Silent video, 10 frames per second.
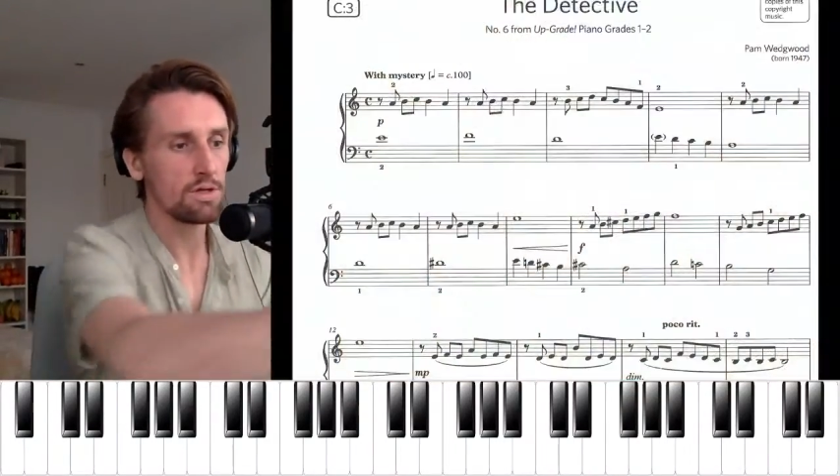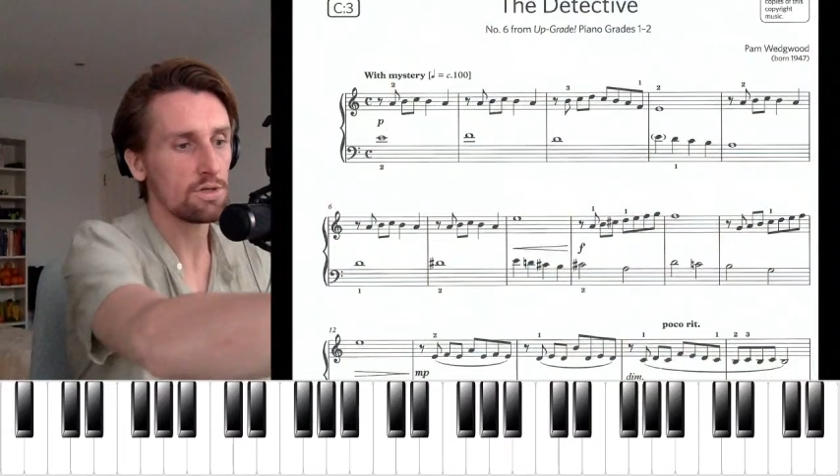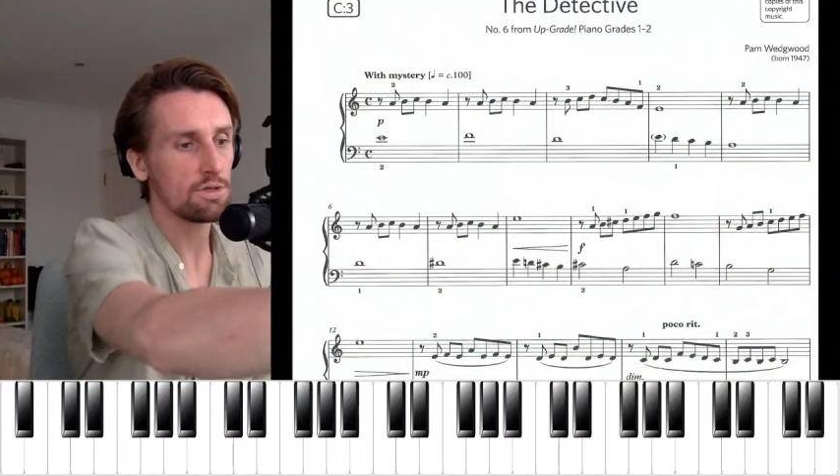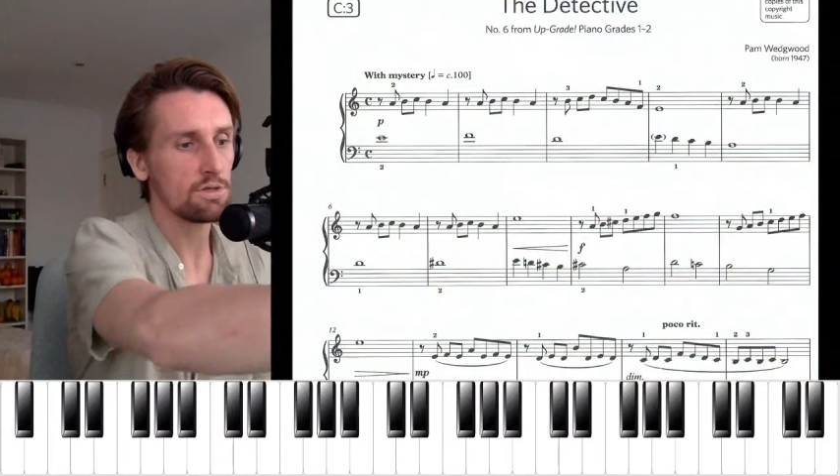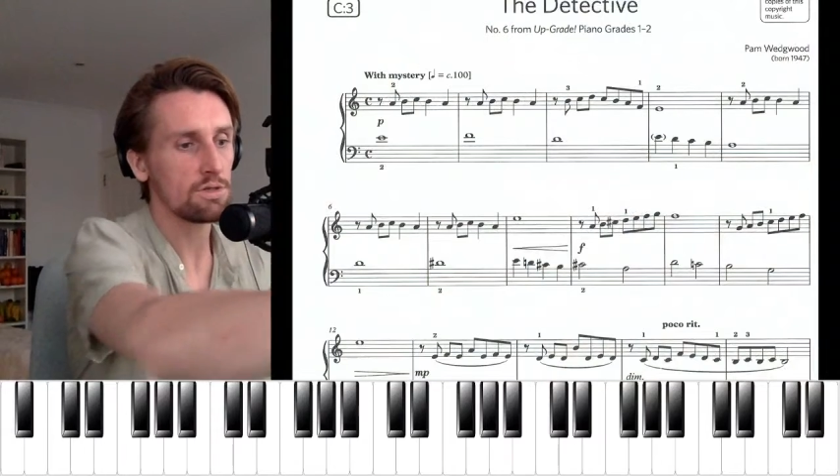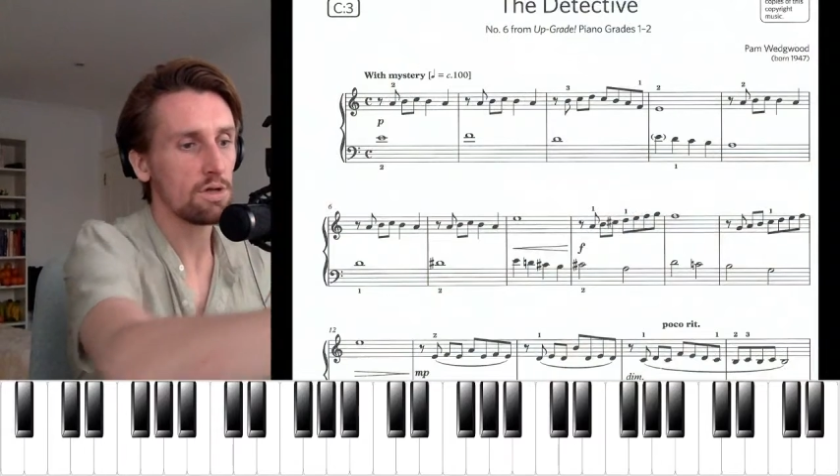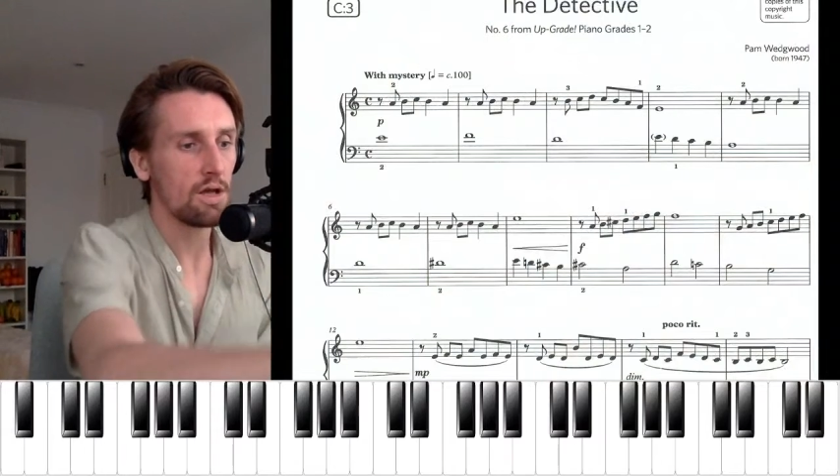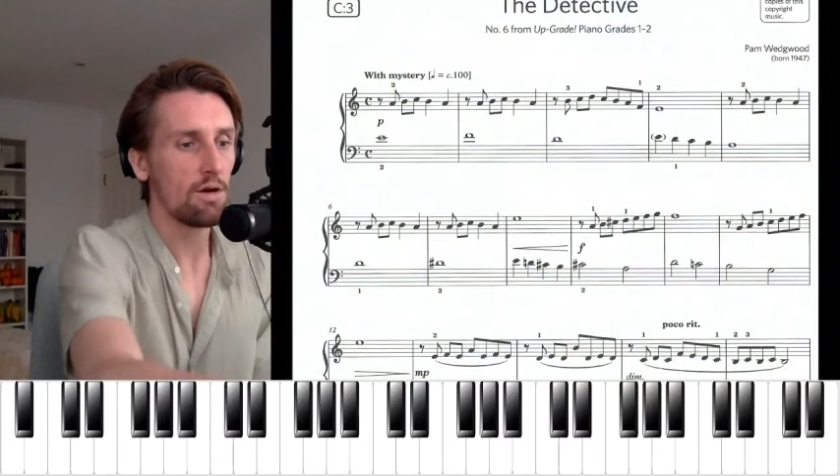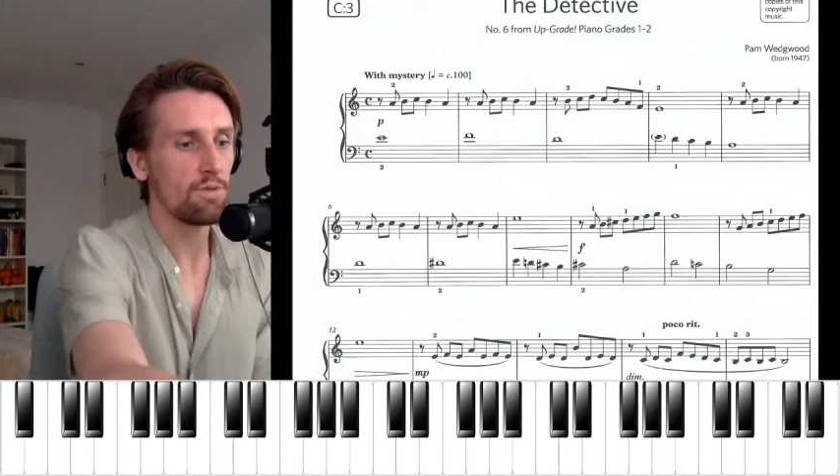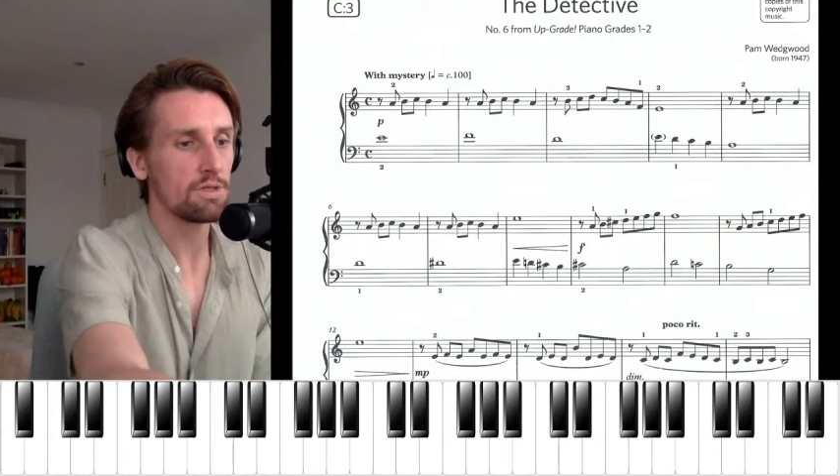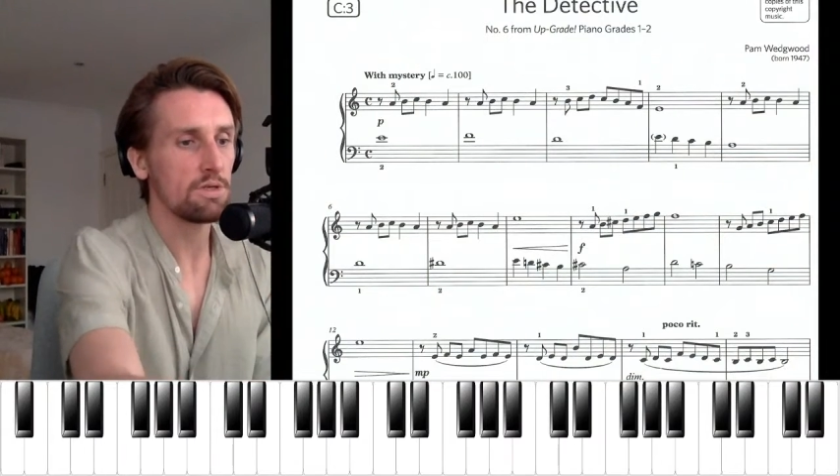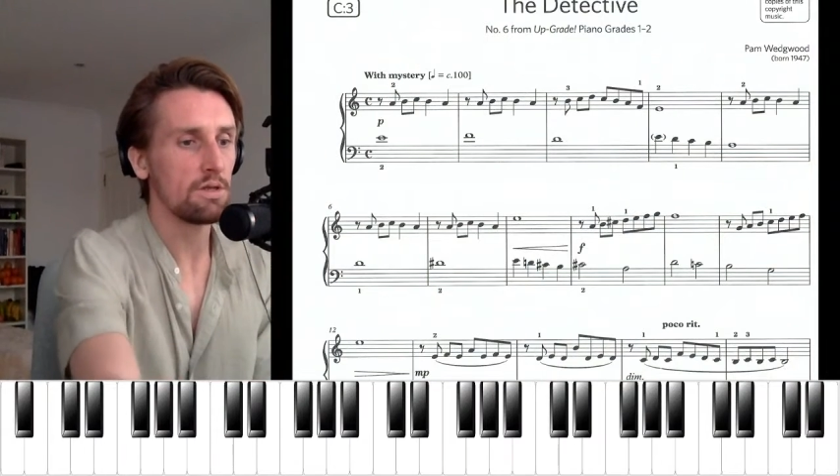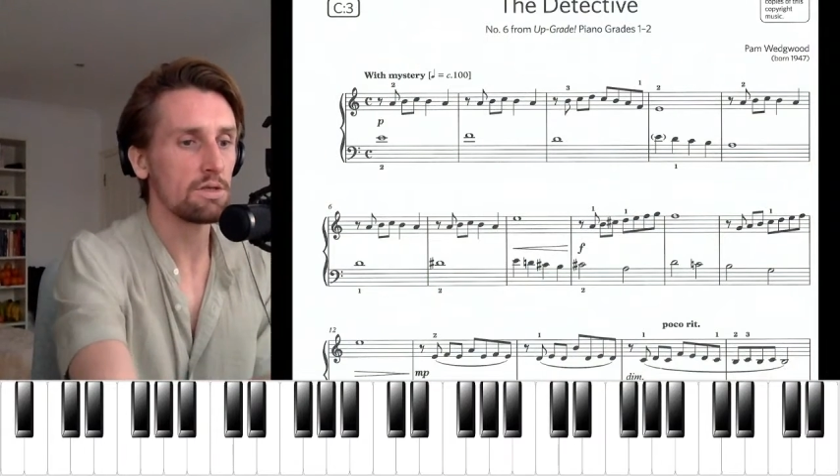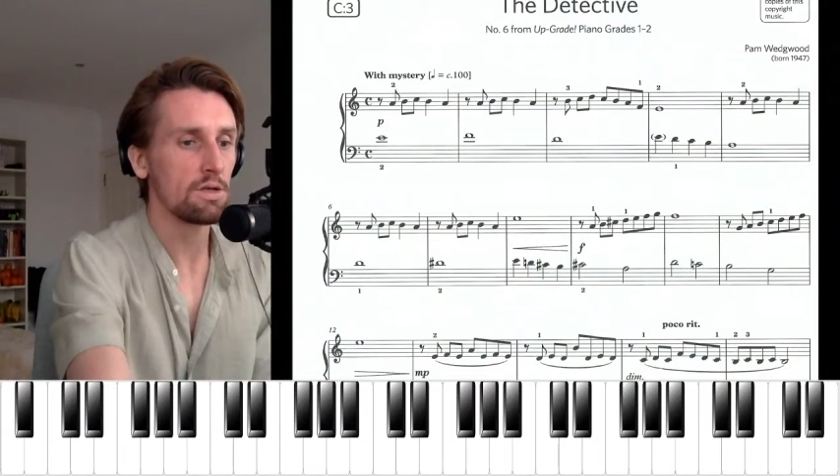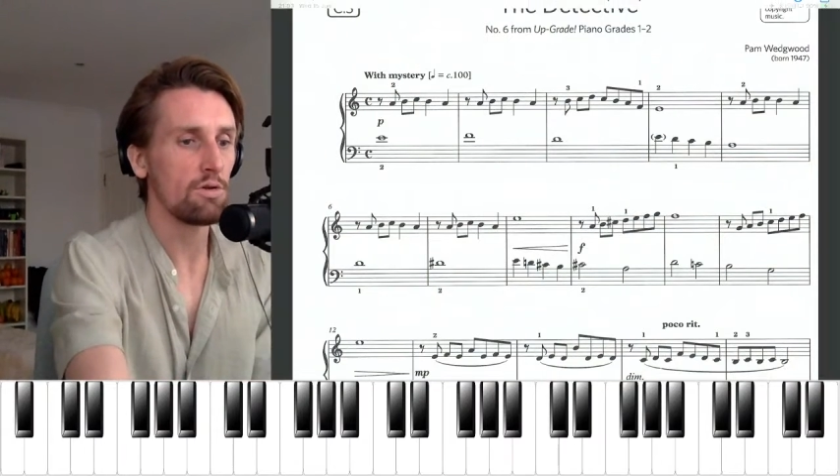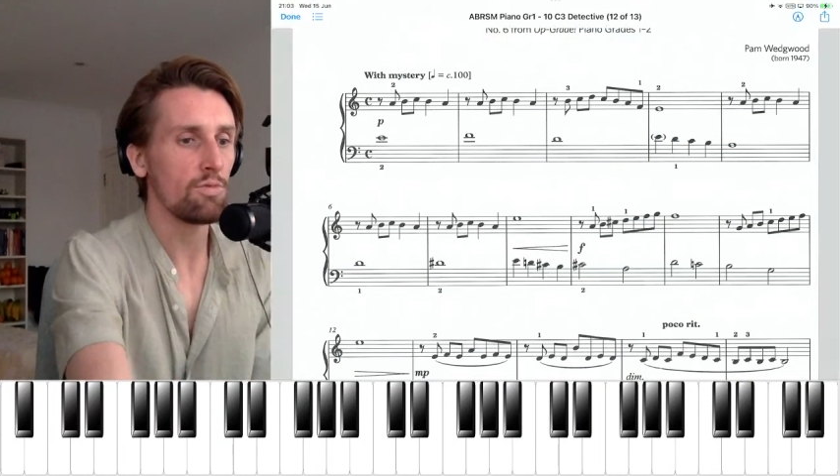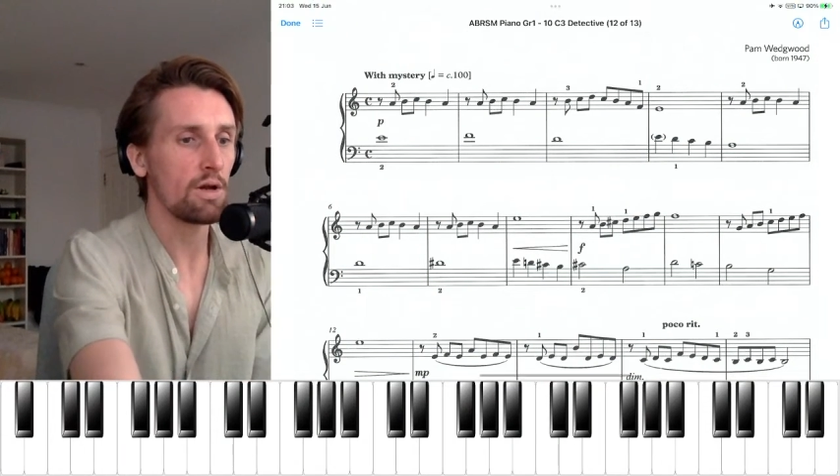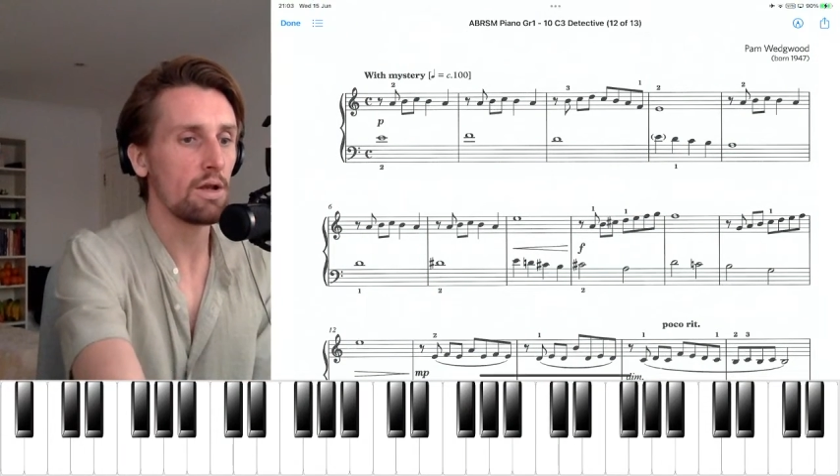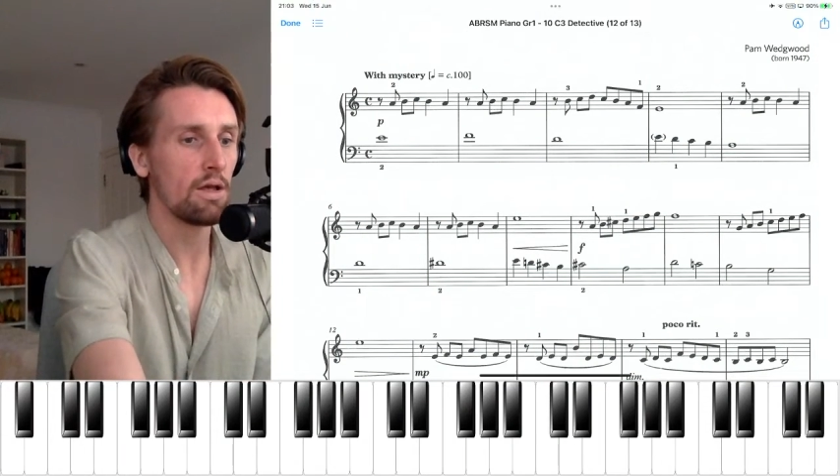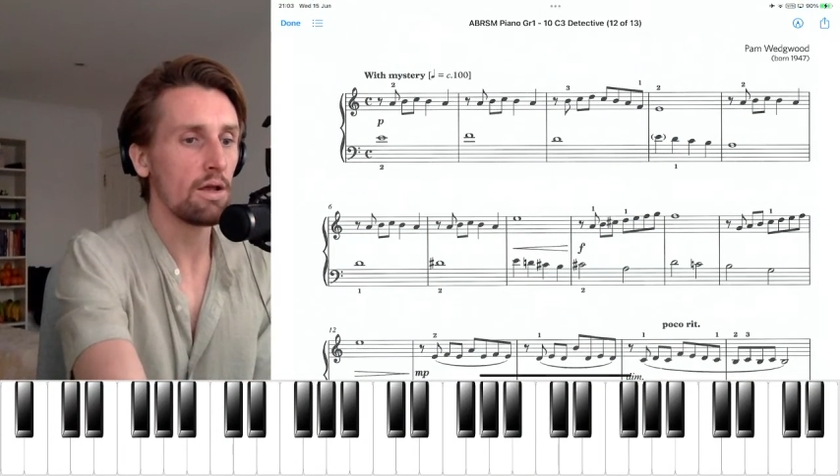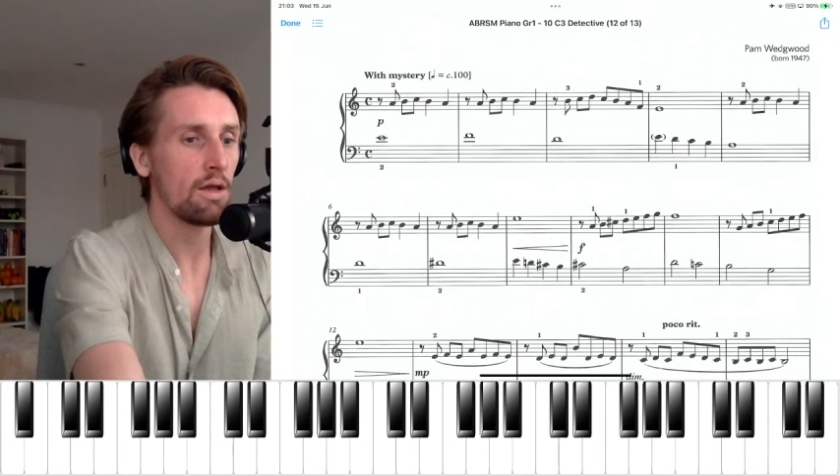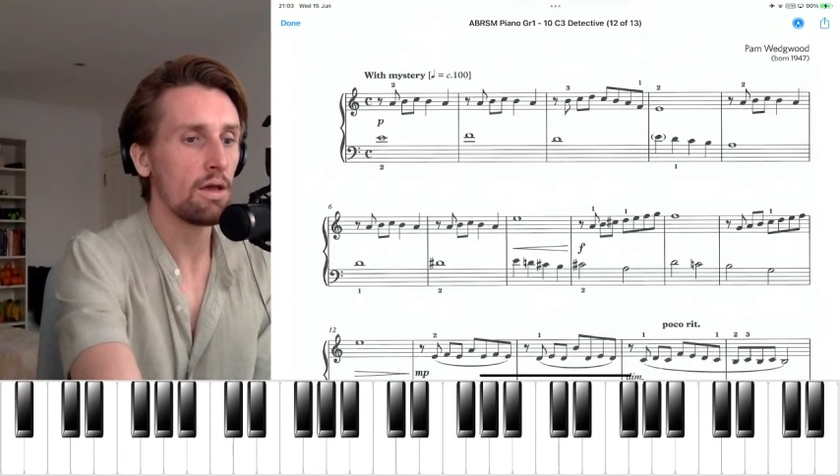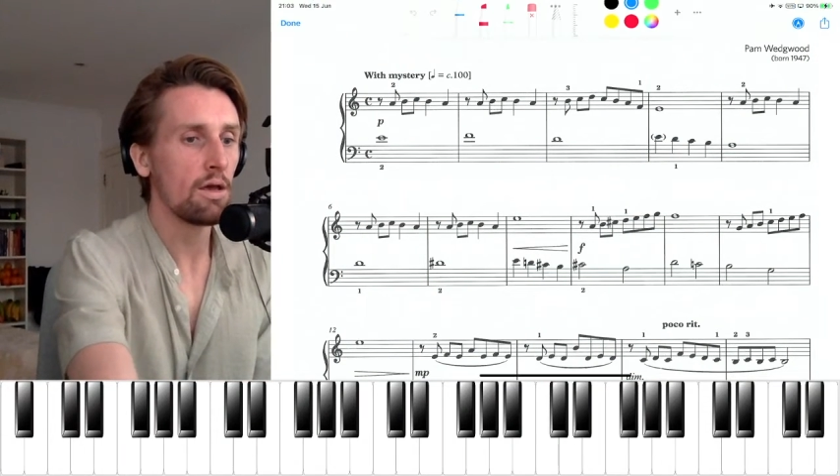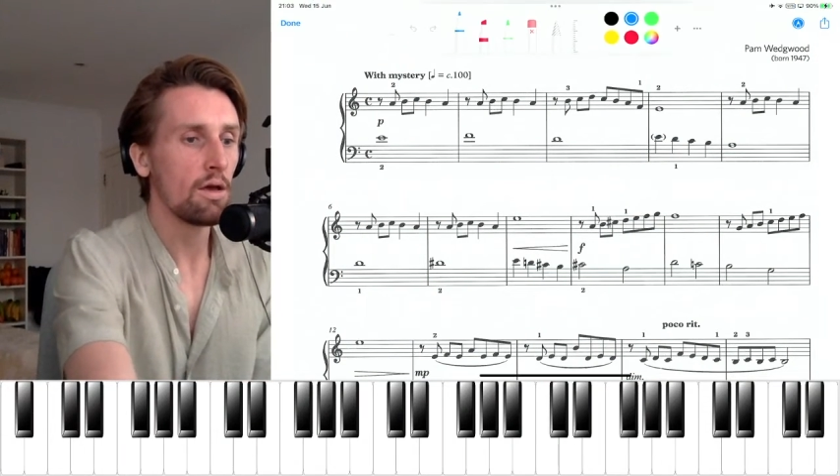Just it's going to help us see this a little bit clearly.